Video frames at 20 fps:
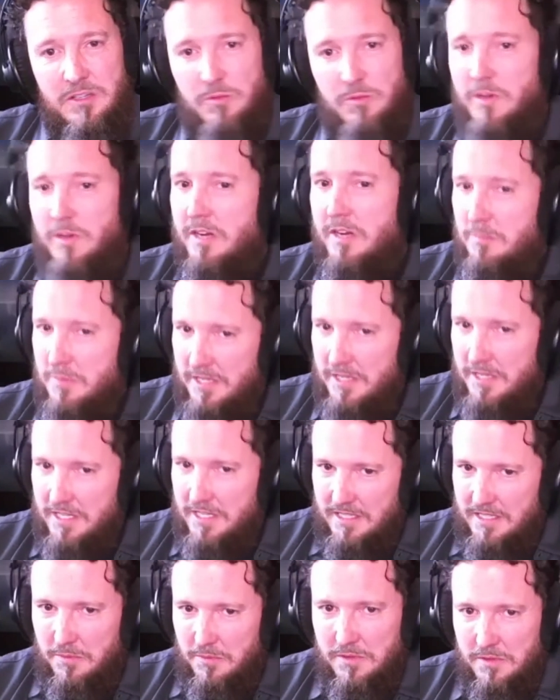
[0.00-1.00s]
really
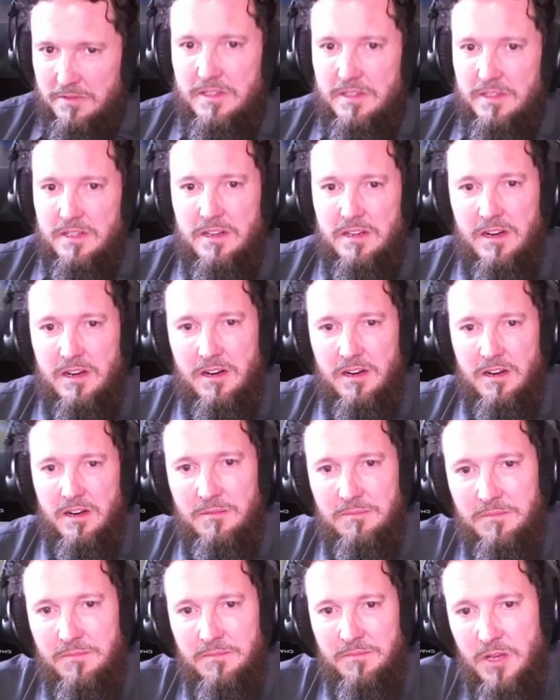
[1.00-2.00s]
unpredictable,
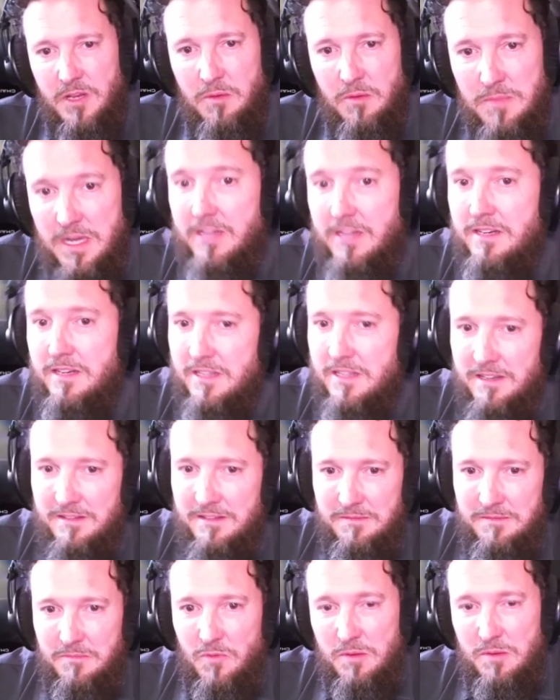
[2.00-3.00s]
1 minute
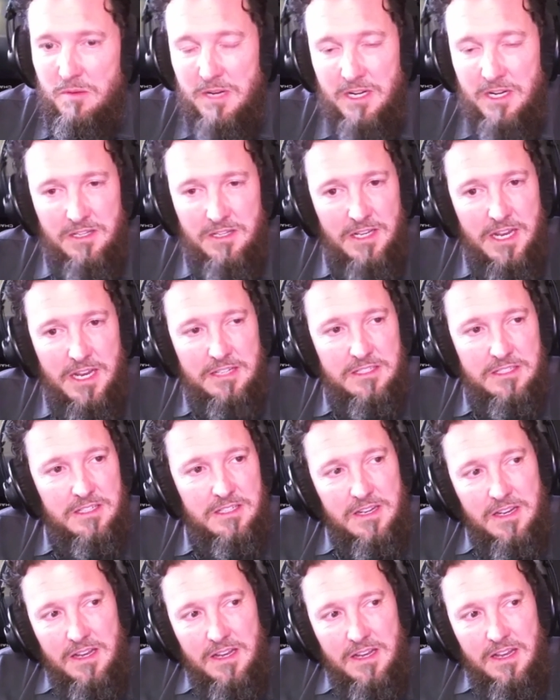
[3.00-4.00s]
to the next.